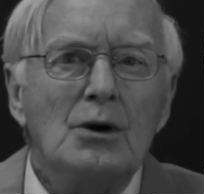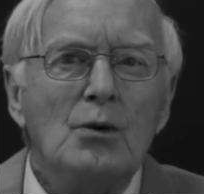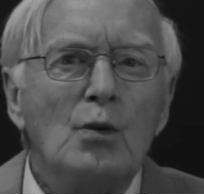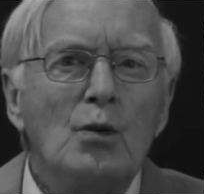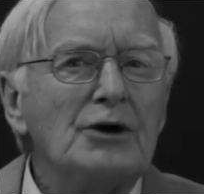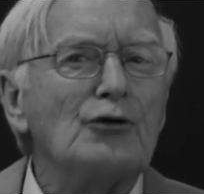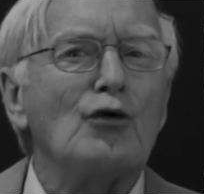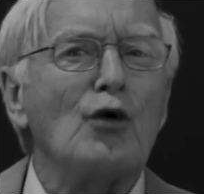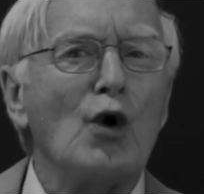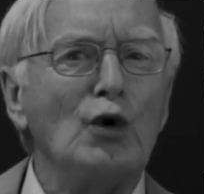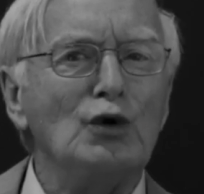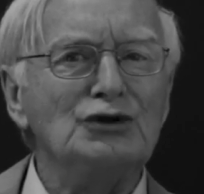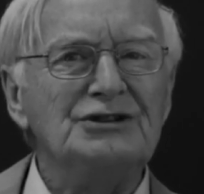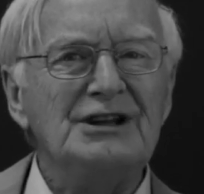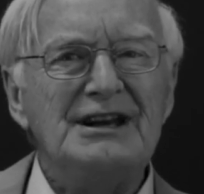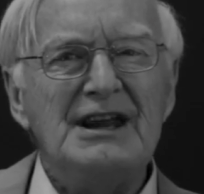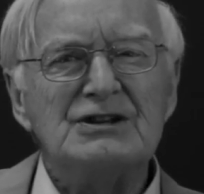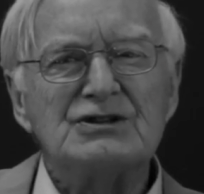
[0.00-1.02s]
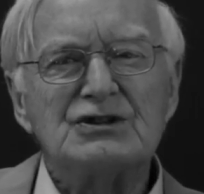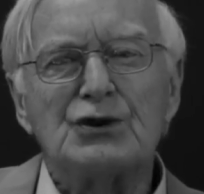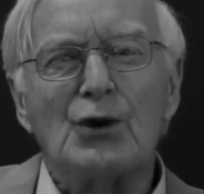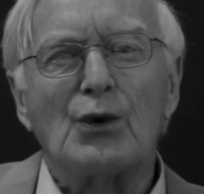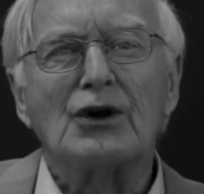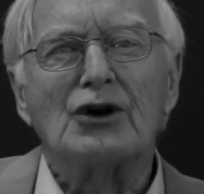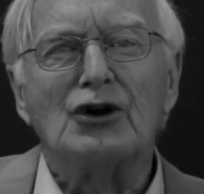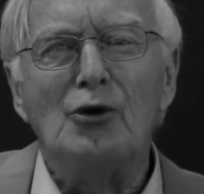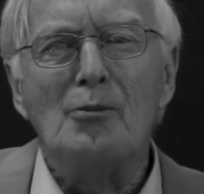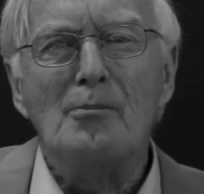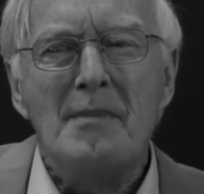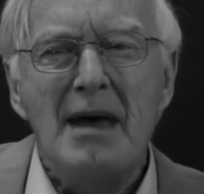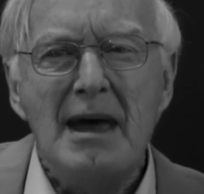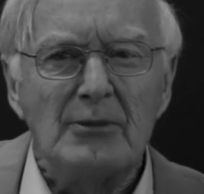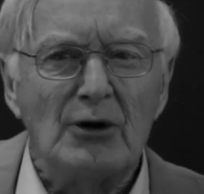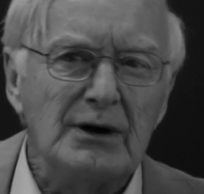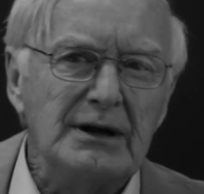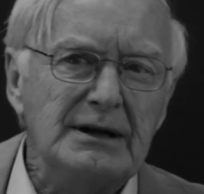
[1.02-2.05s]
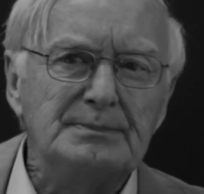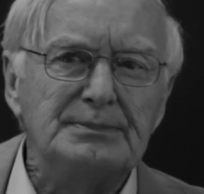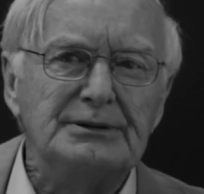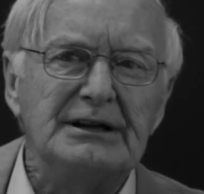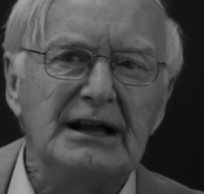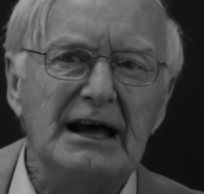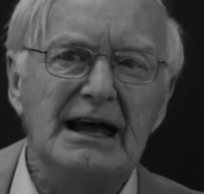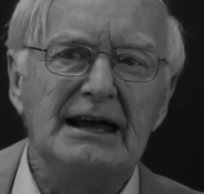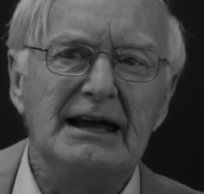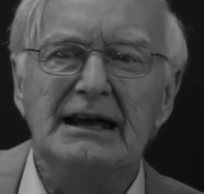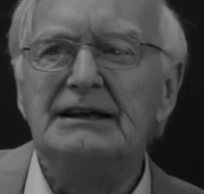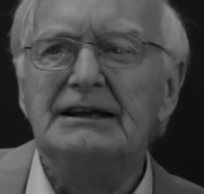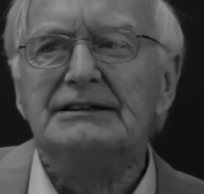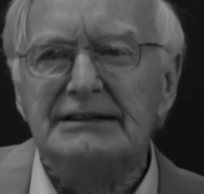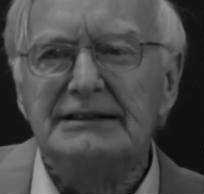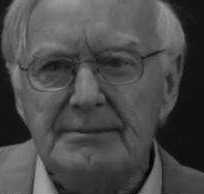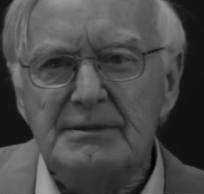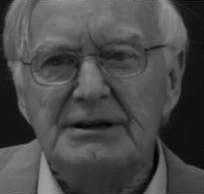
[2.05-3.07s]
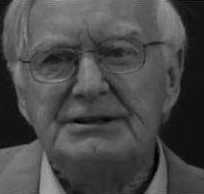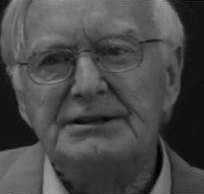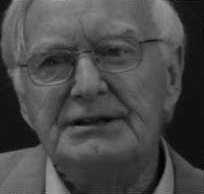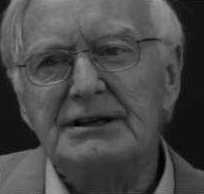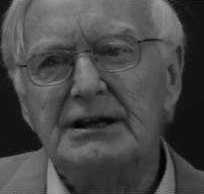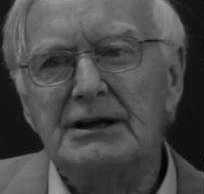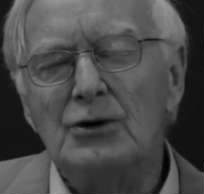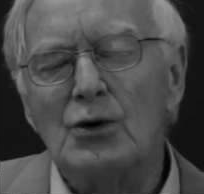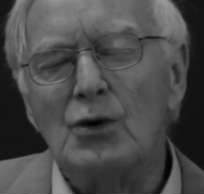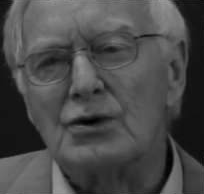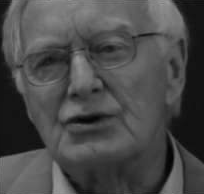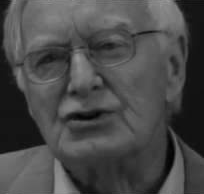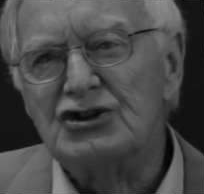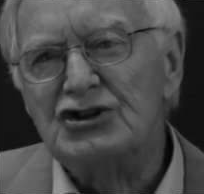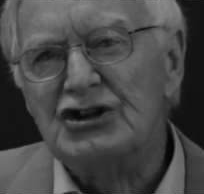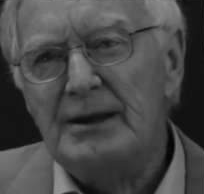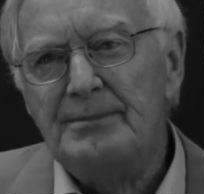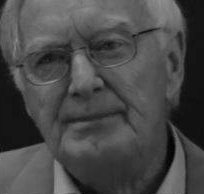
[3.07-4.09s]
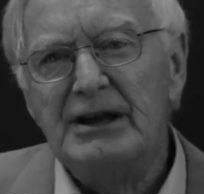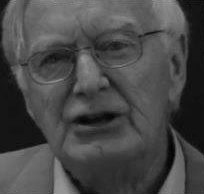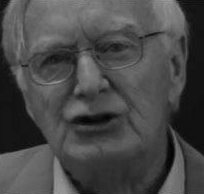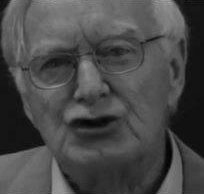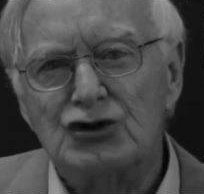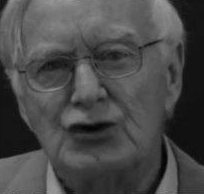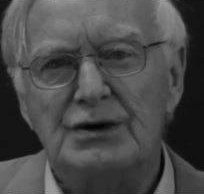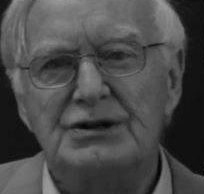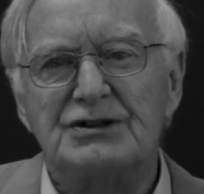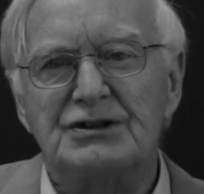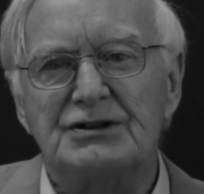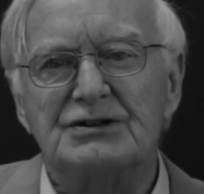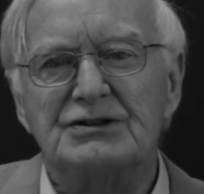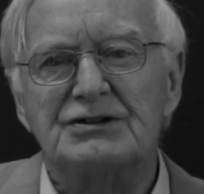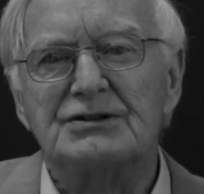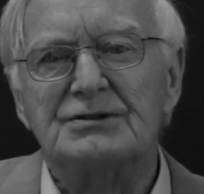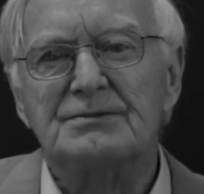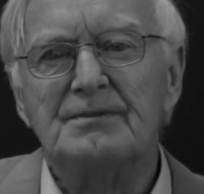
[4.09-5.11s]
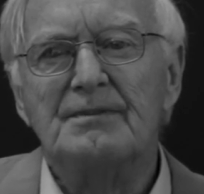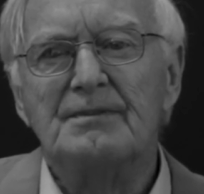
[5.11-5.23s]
What role did historical memory play in limiting or shaping choices?